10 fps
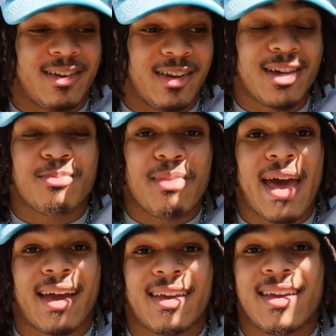look
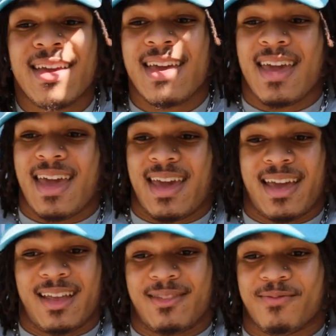back
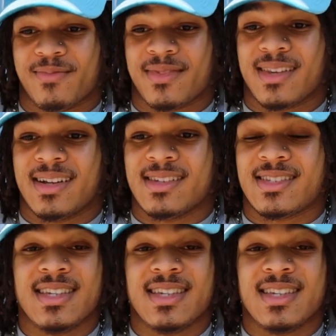and